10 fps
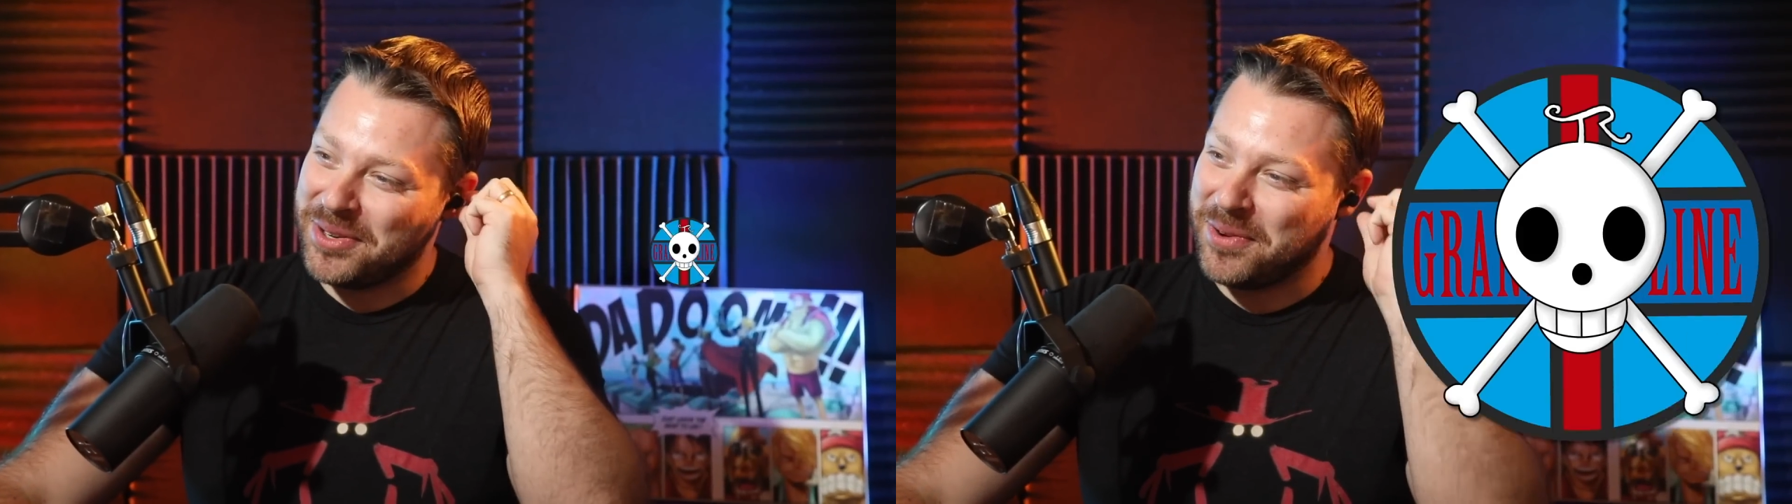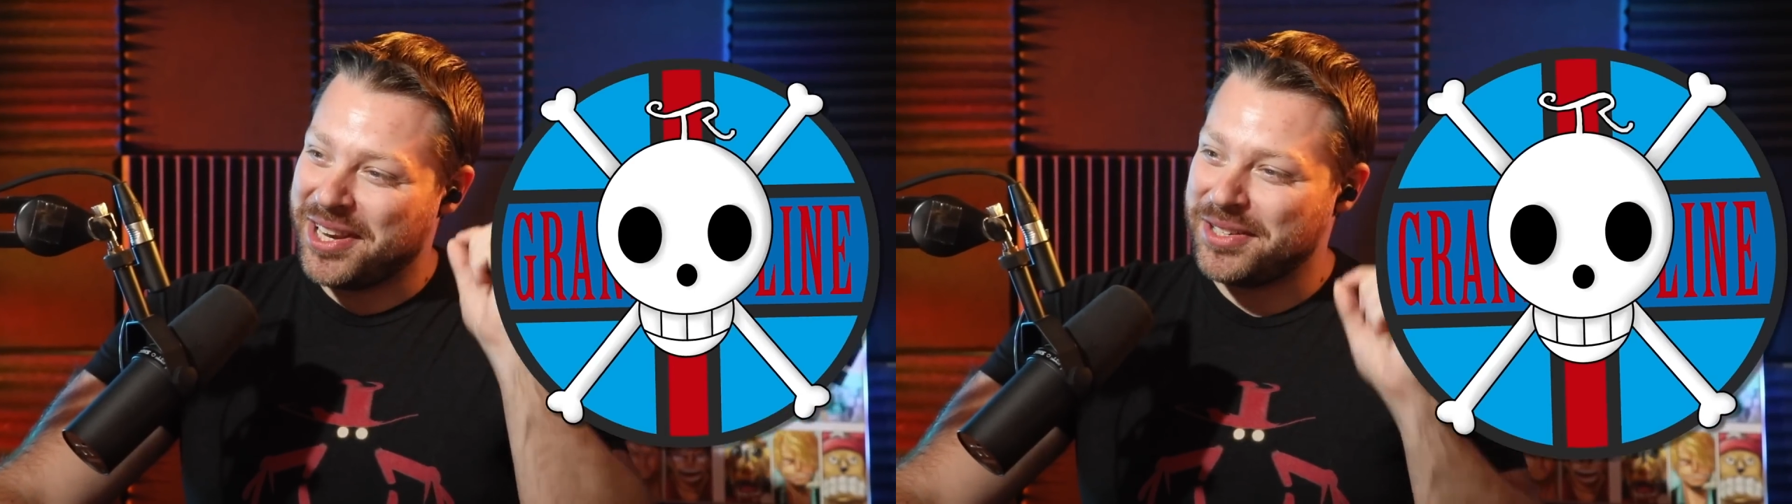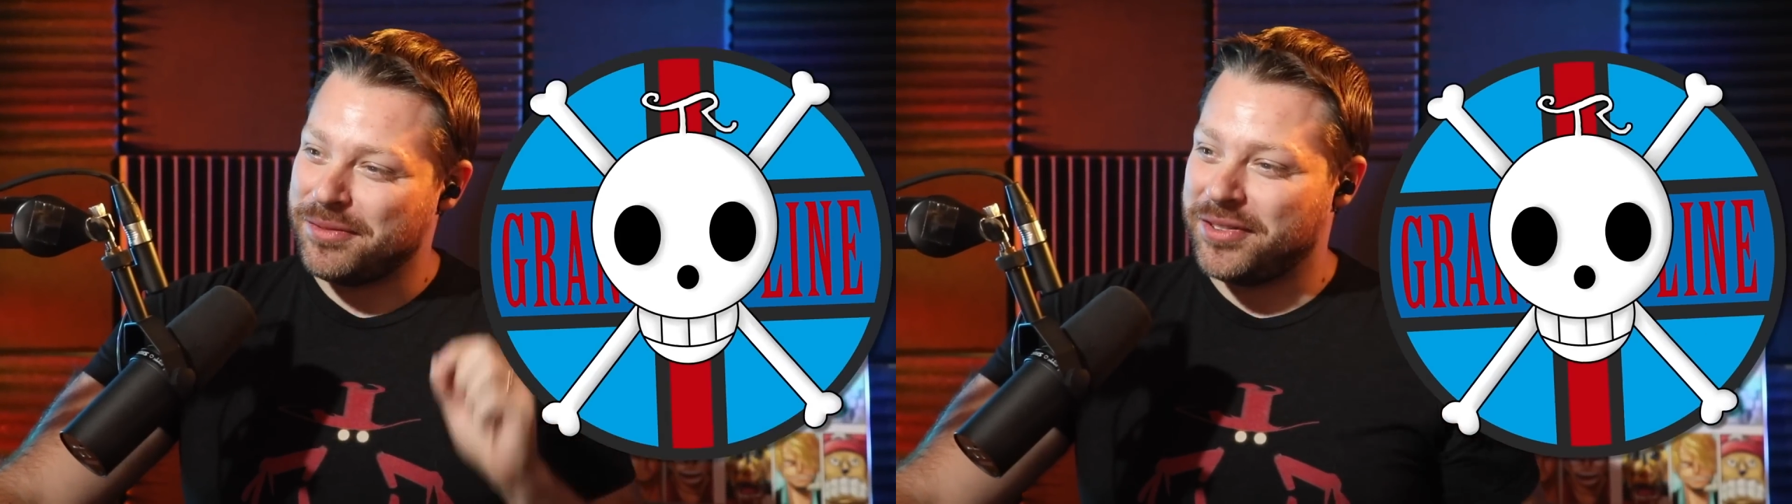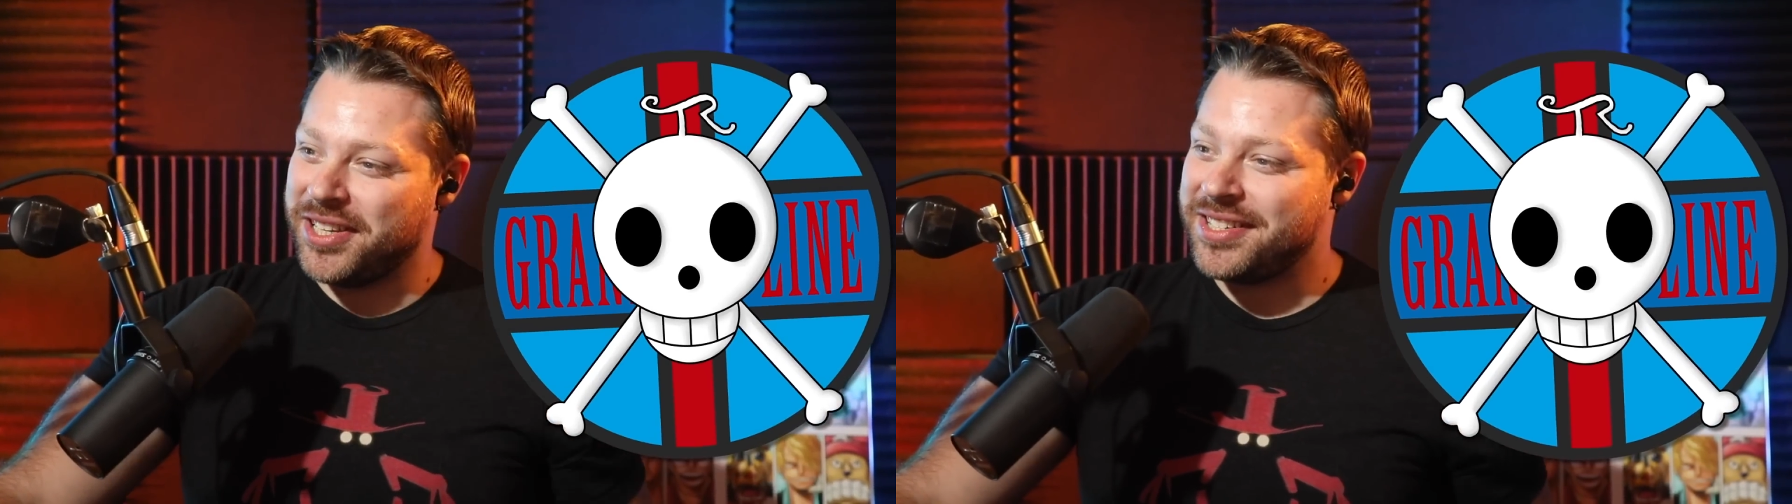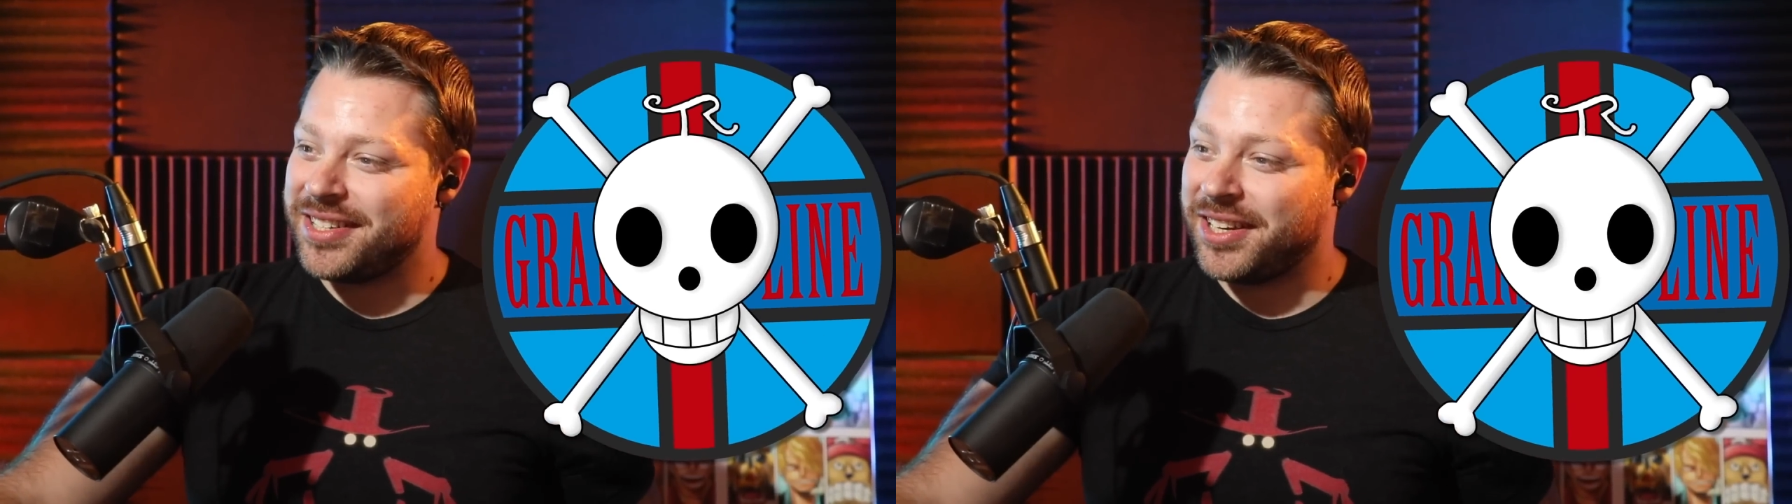Grand
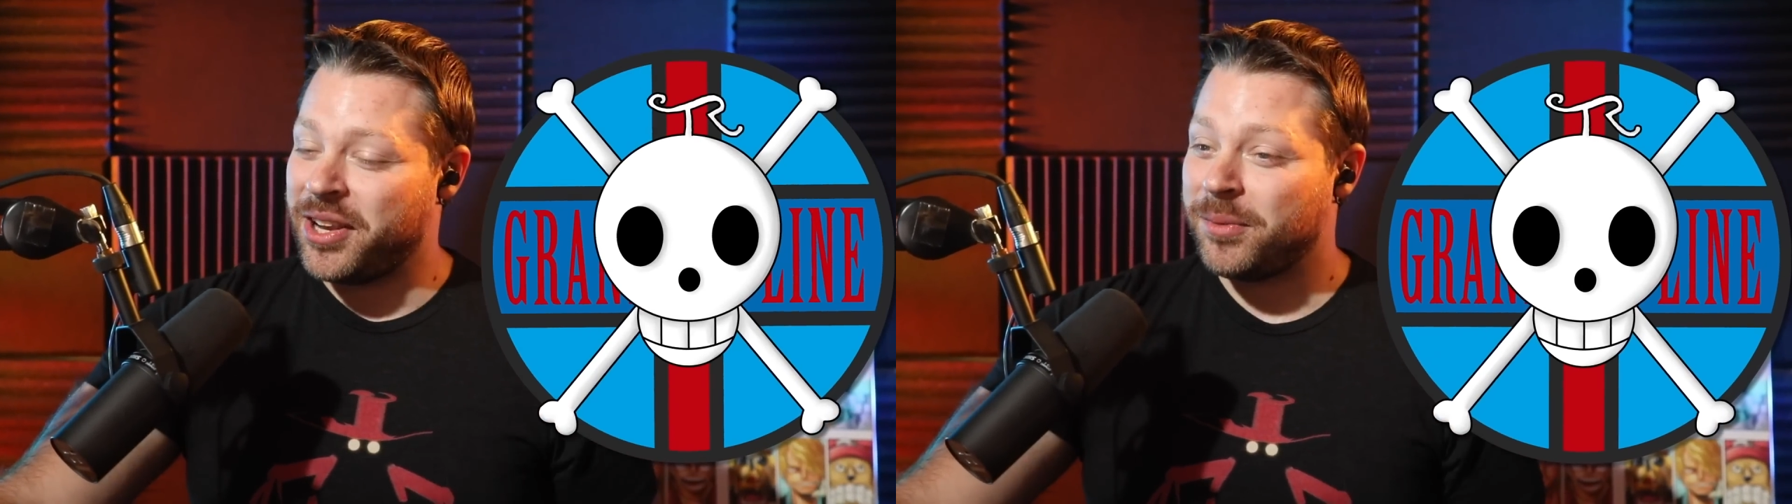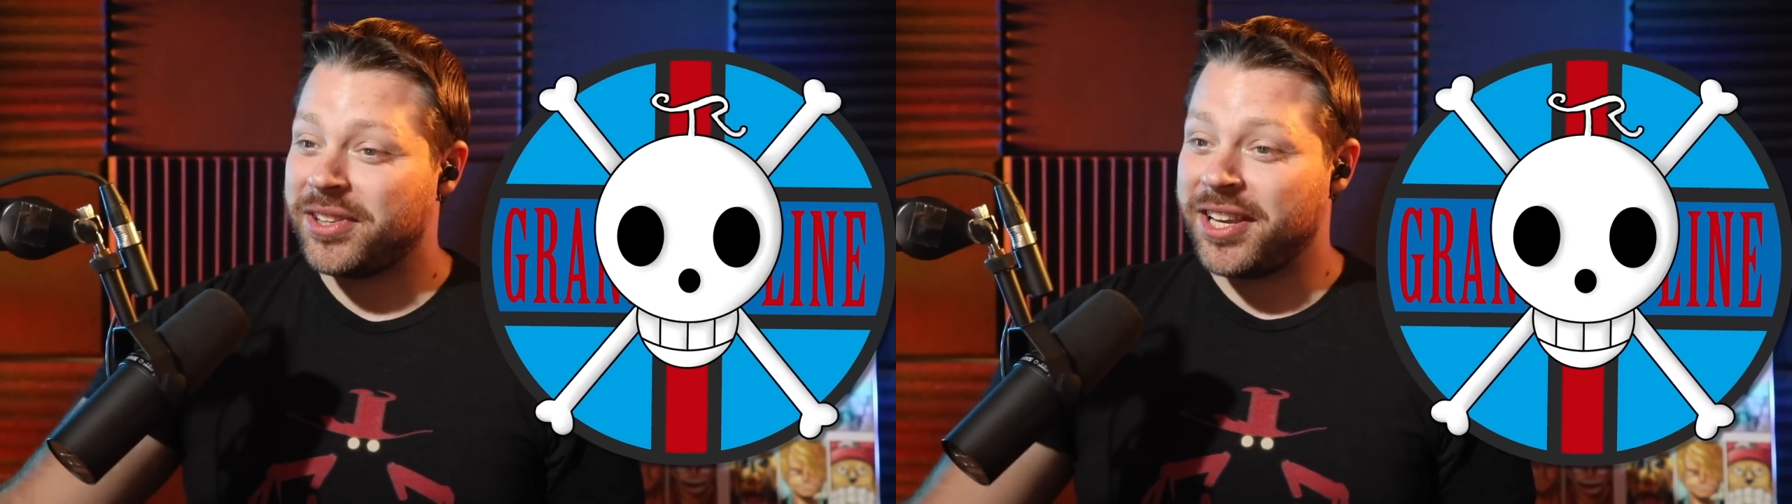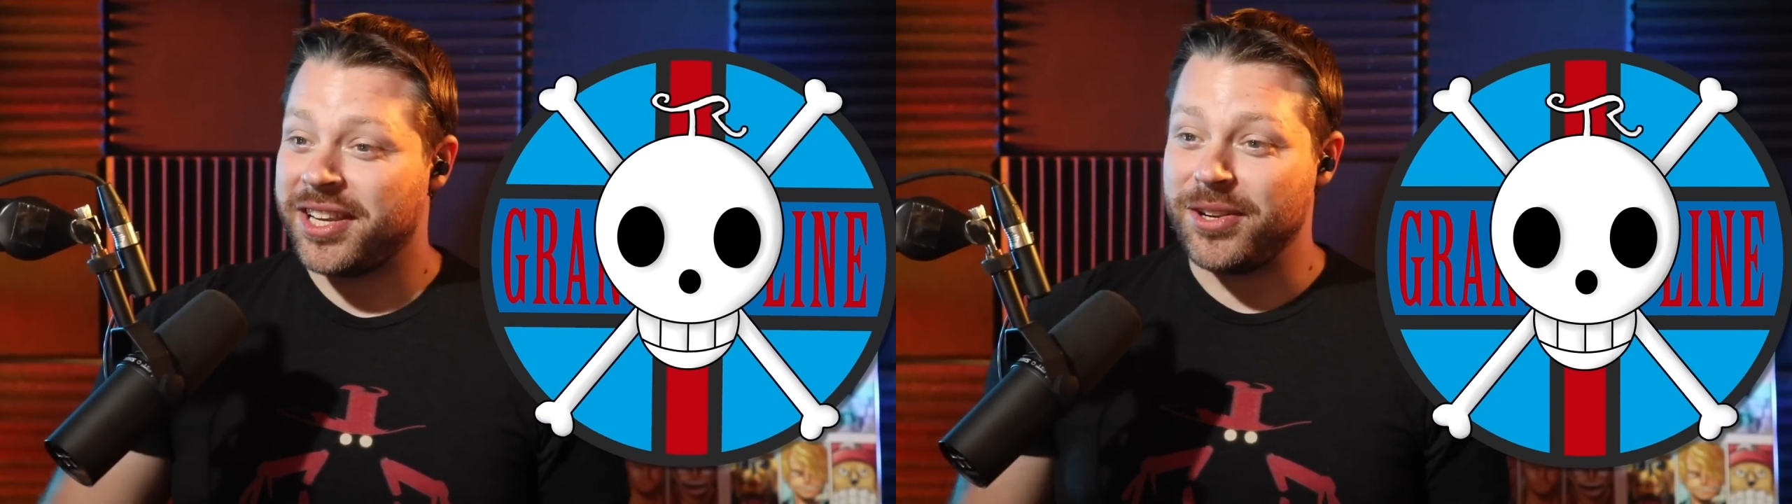Fleet, and I would okay.